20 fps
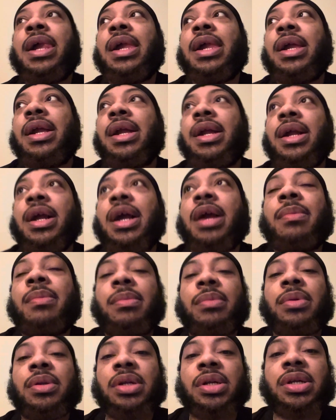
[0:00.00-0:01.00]
And I
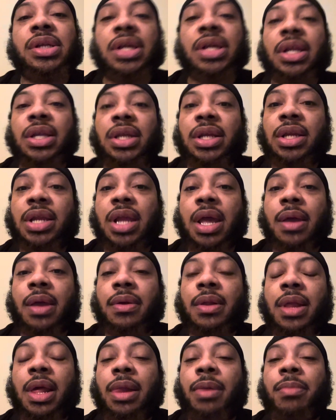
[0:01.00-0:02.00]
remember looking at it, and I
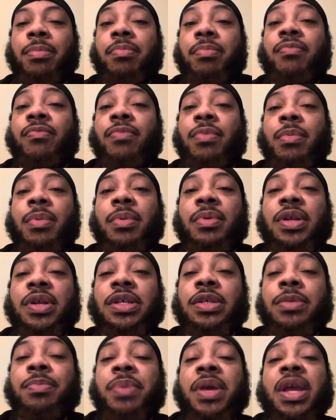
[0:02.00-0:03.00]
remember
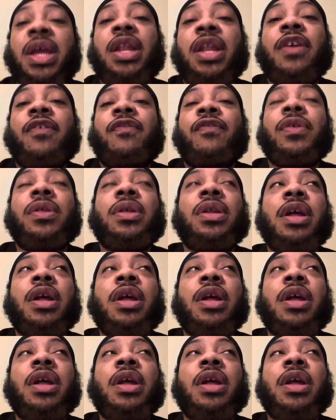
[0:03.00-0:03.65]
this panic feeling.